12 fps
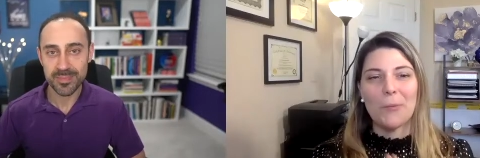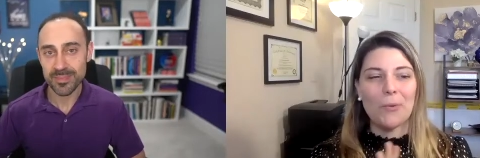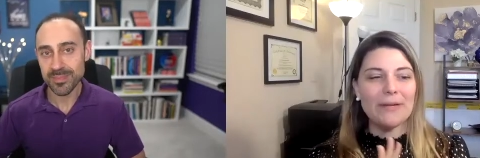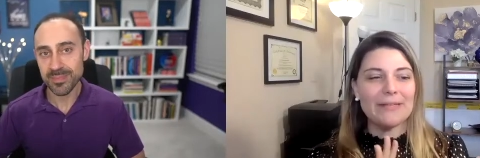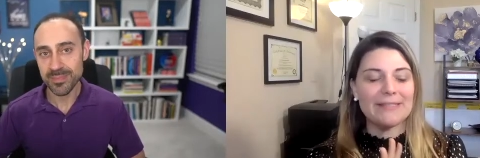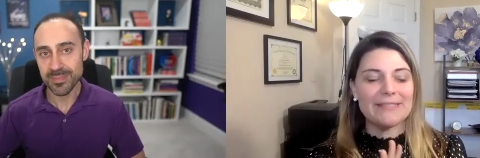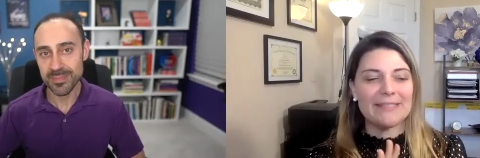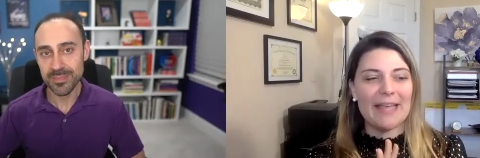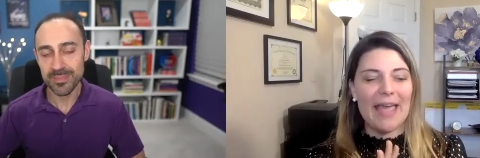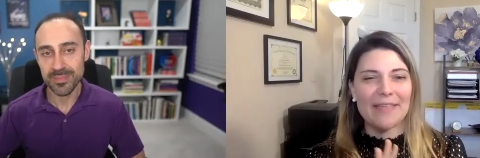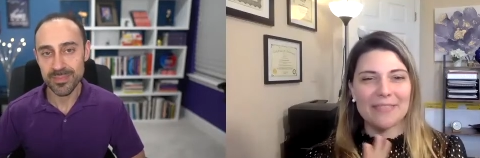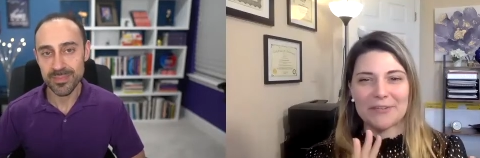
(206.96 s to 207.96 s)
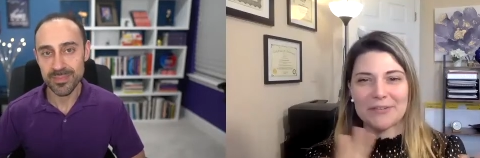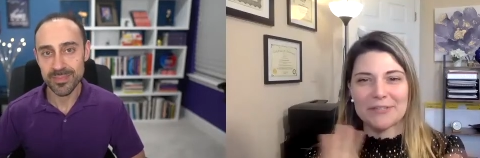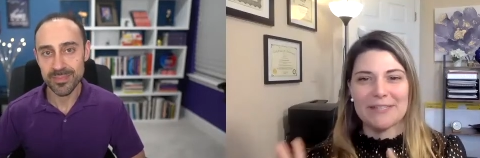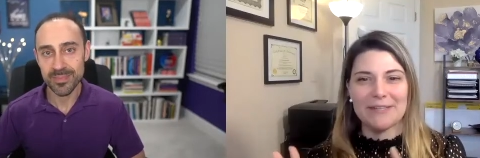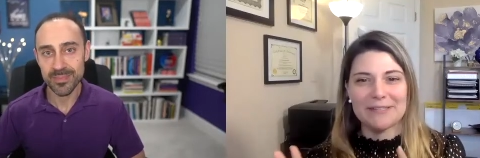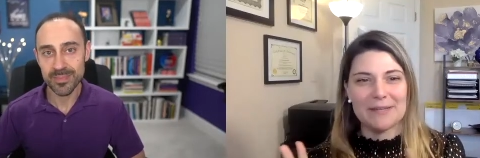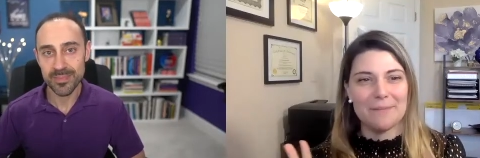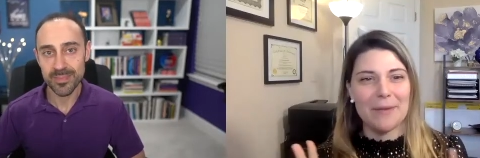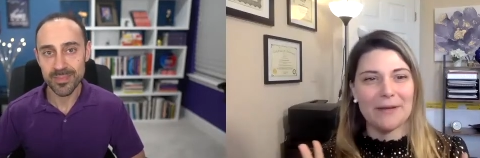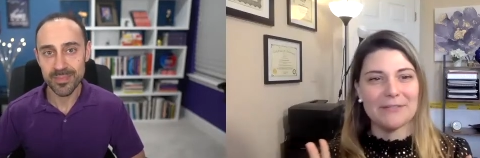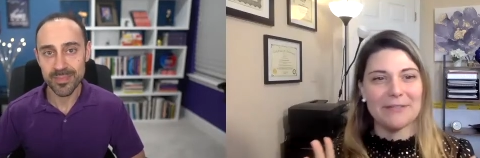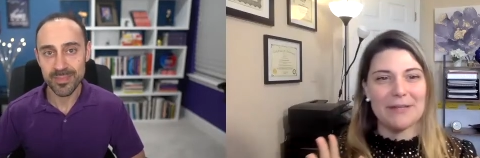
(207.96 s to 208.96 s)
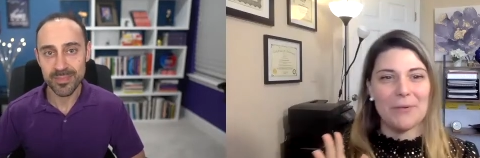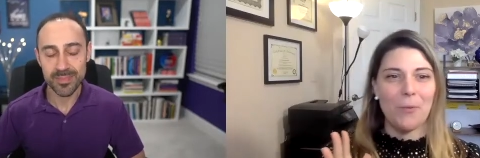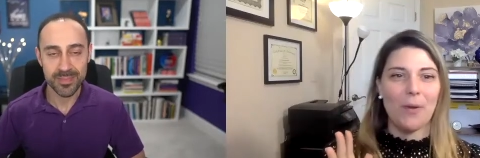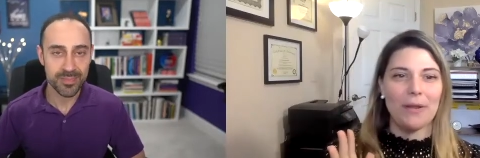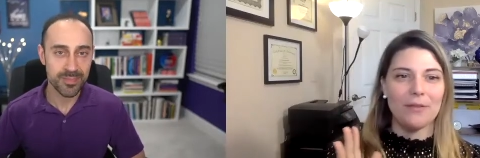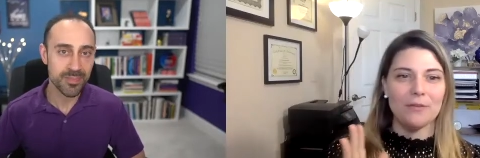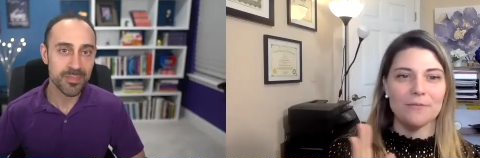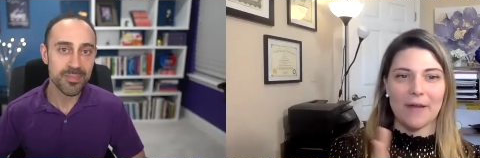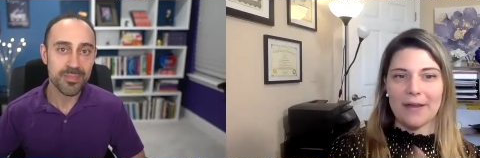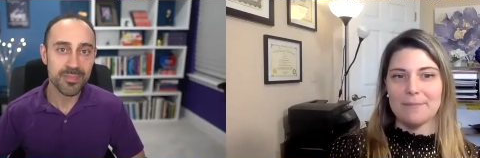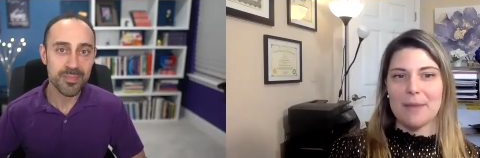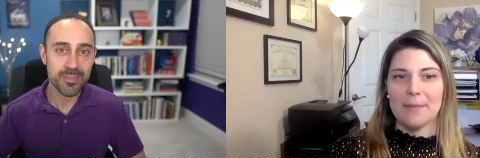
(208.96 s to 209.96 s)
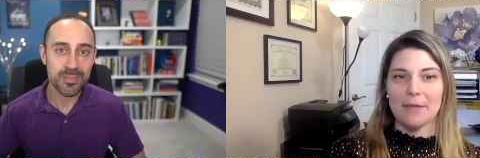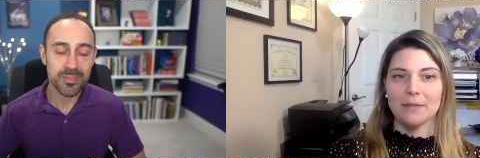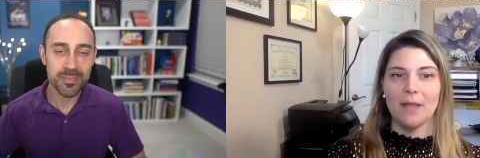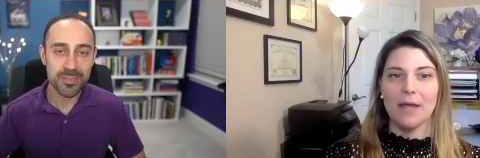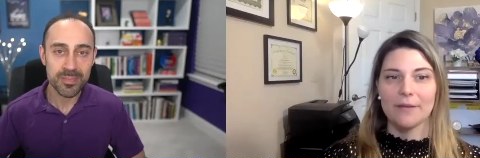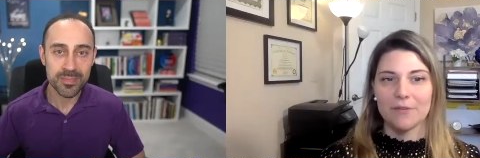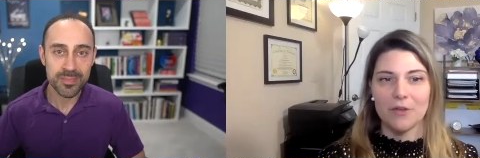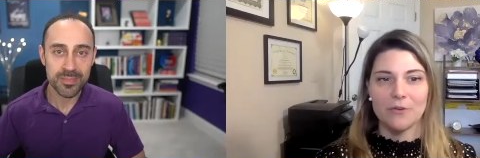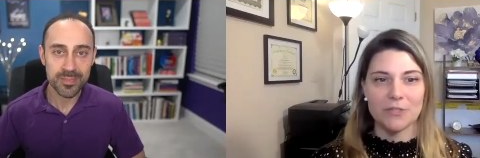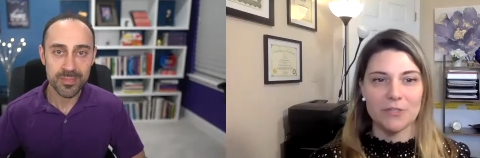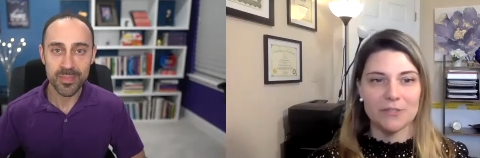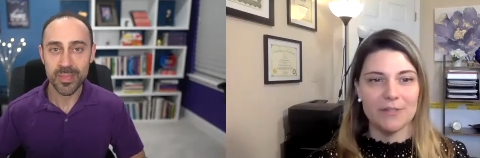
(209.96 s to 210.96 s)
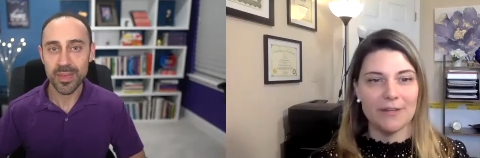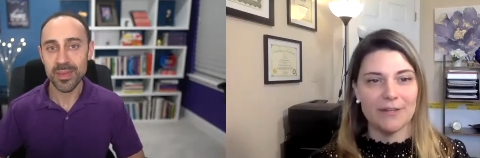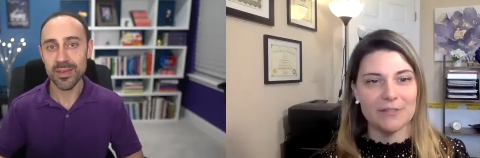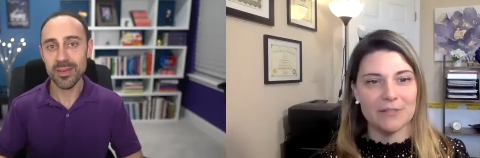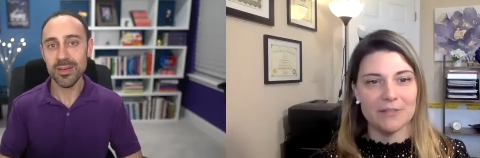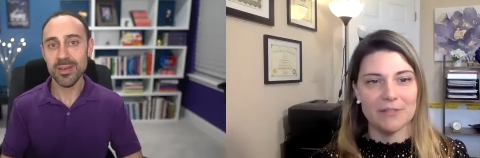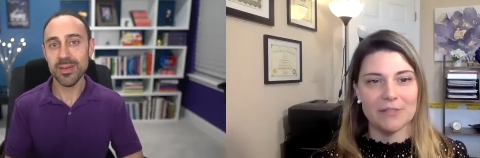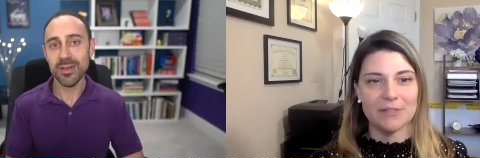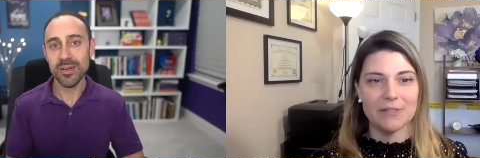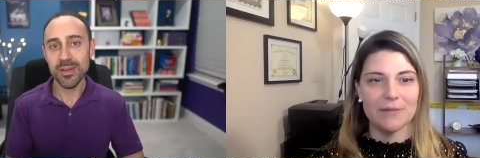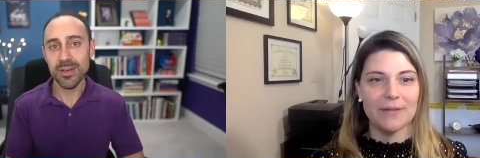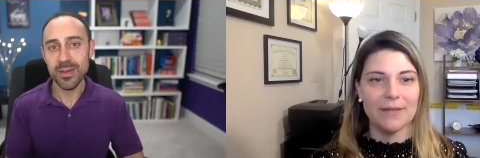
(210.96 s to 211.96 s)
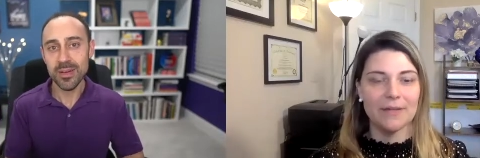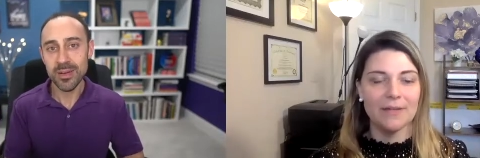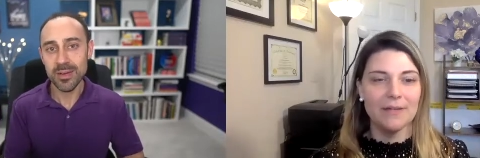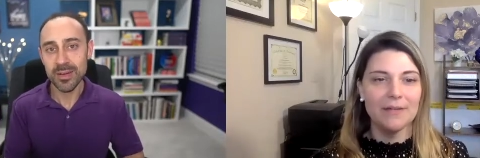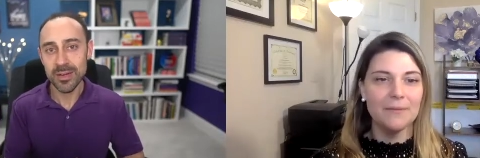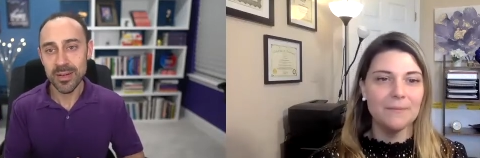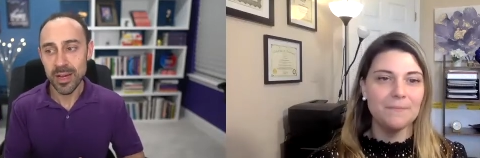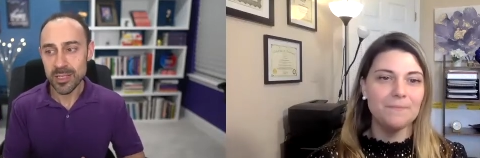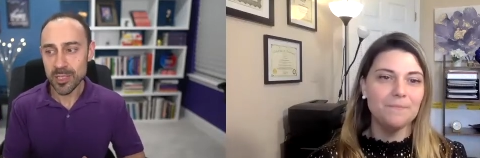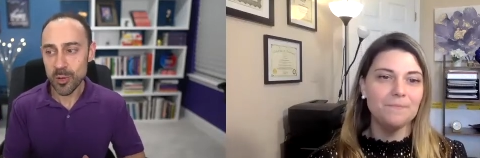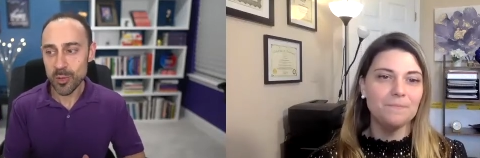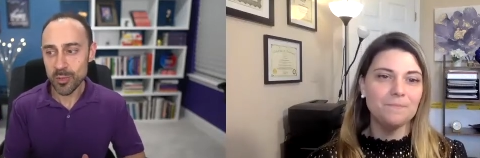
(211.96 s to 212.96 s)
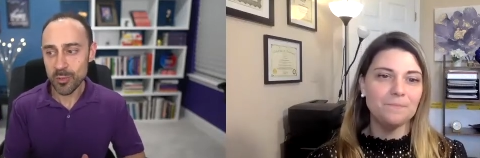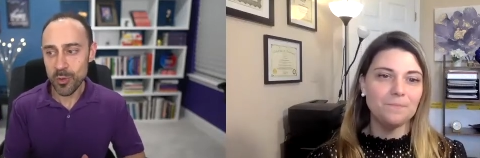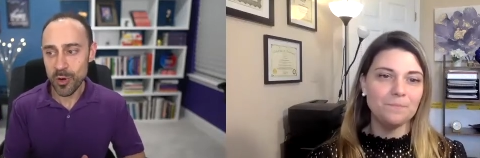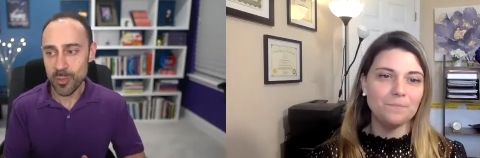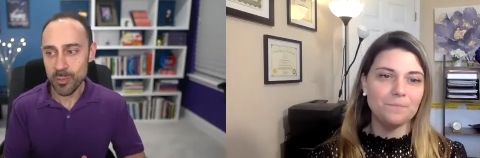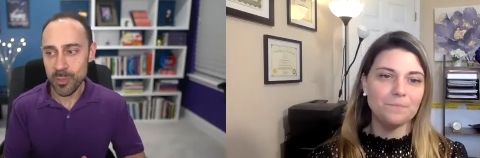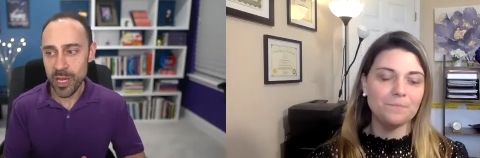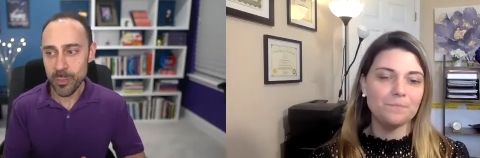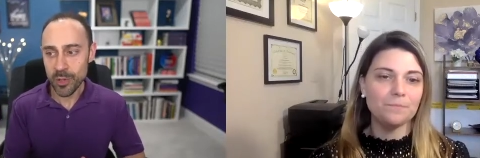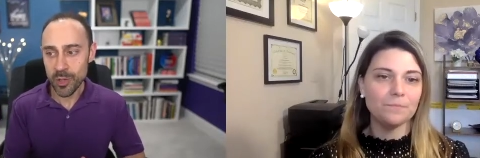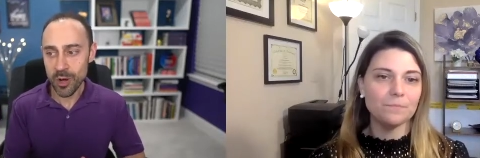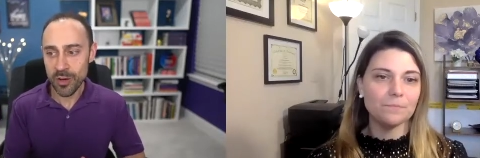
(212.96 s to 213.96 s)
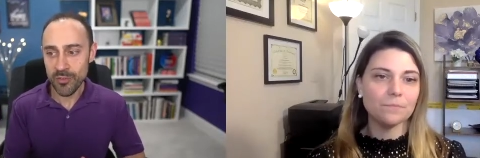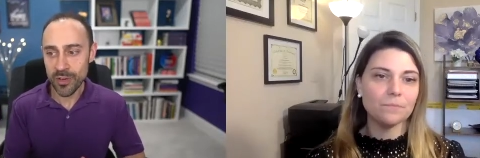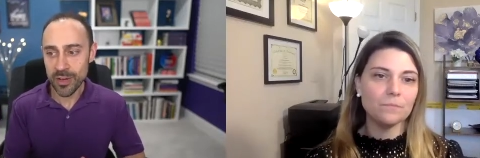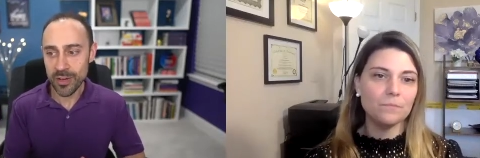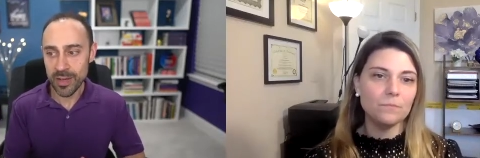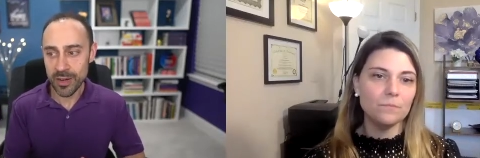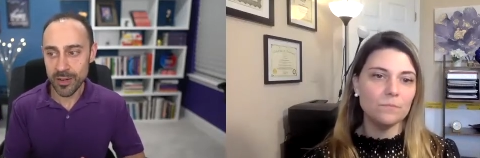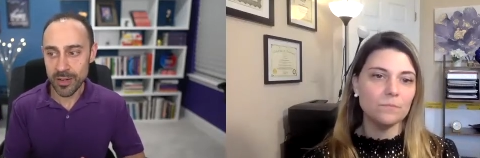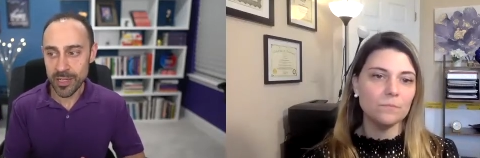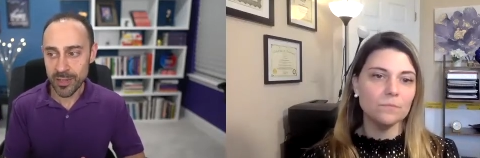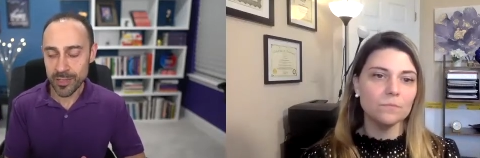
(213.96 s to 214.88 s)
Speaker 1: what is ethical sales compared to like what you find maybe a lot of coaches and consultants are doing?
Speaker 2: So, where people often, and I'll, I'll tell the